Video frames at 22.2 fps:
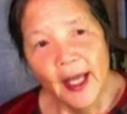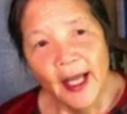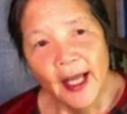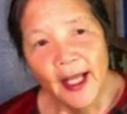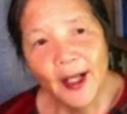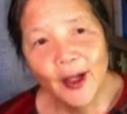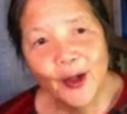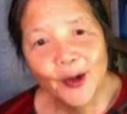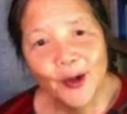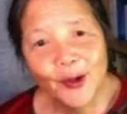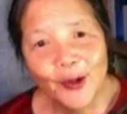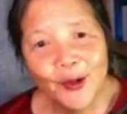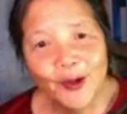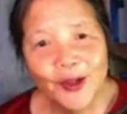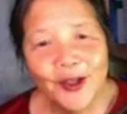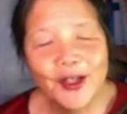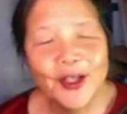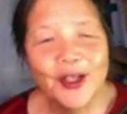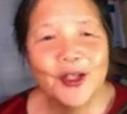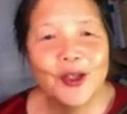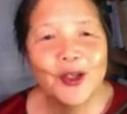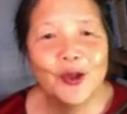Hello,
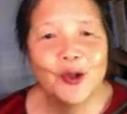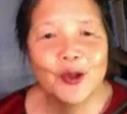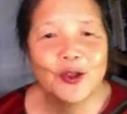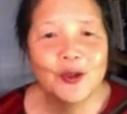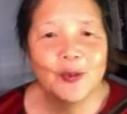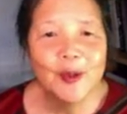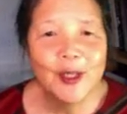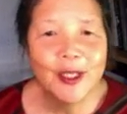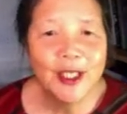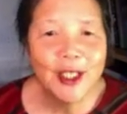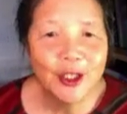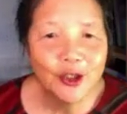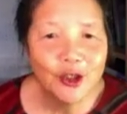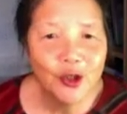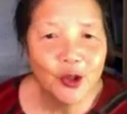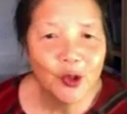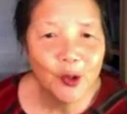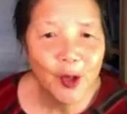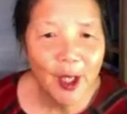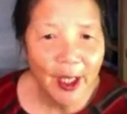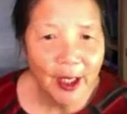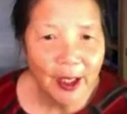you are speaking
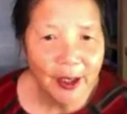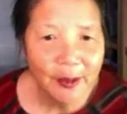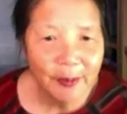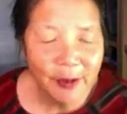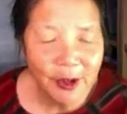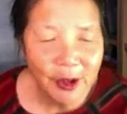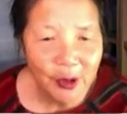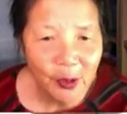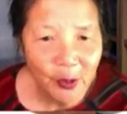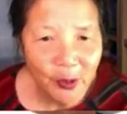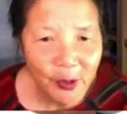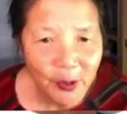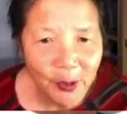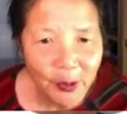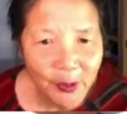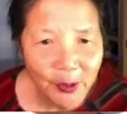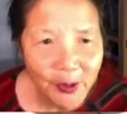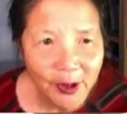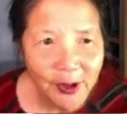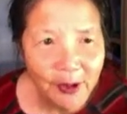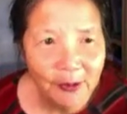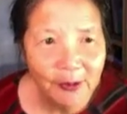to Ellen
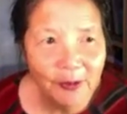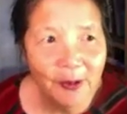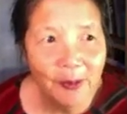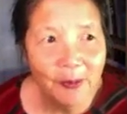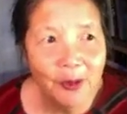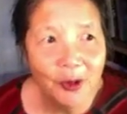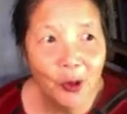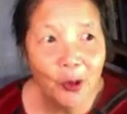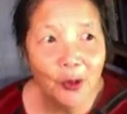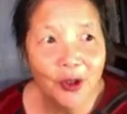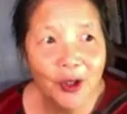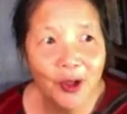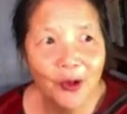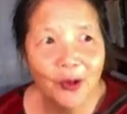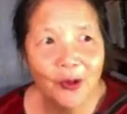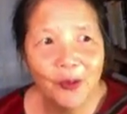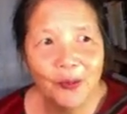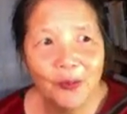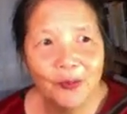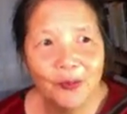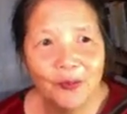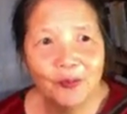Madono from Tokyo.
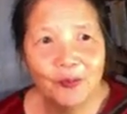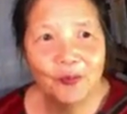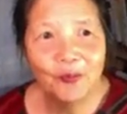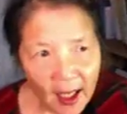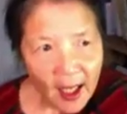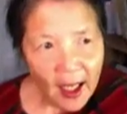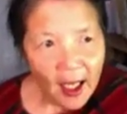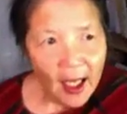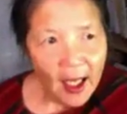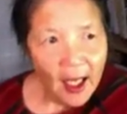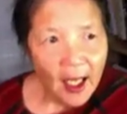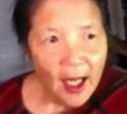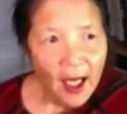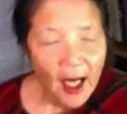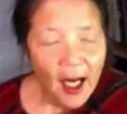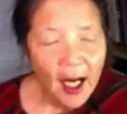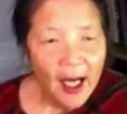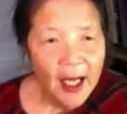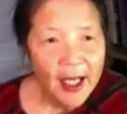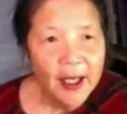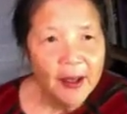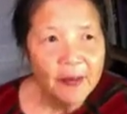
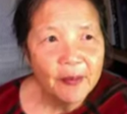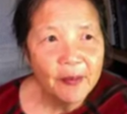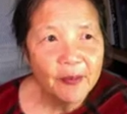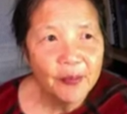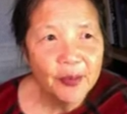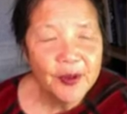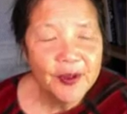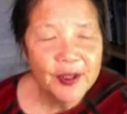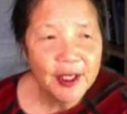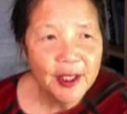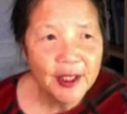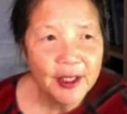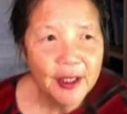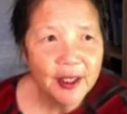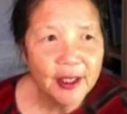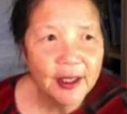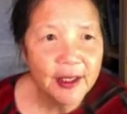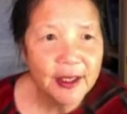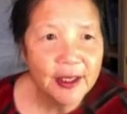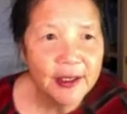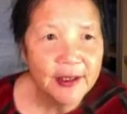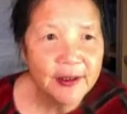I am
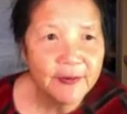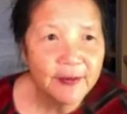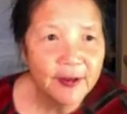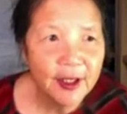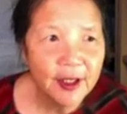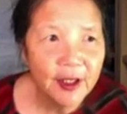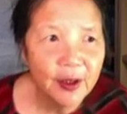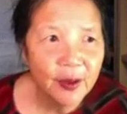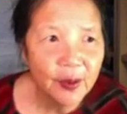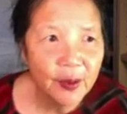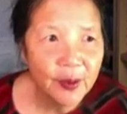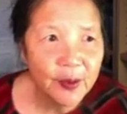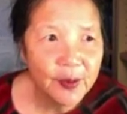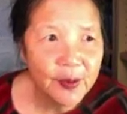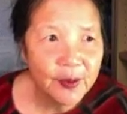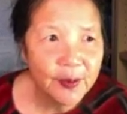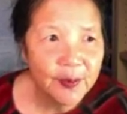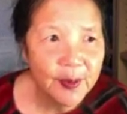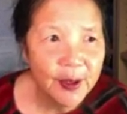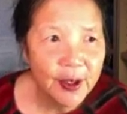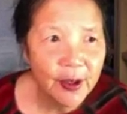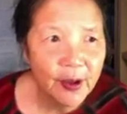presenting these
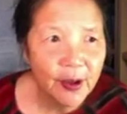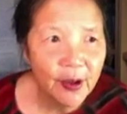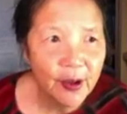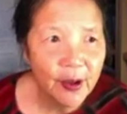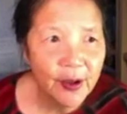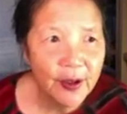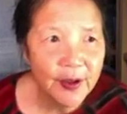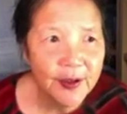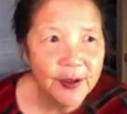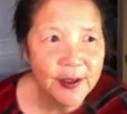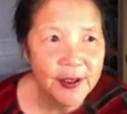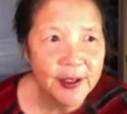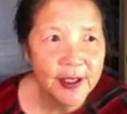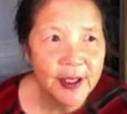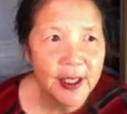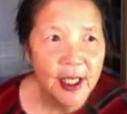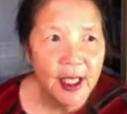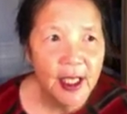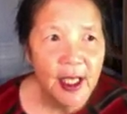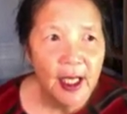videos because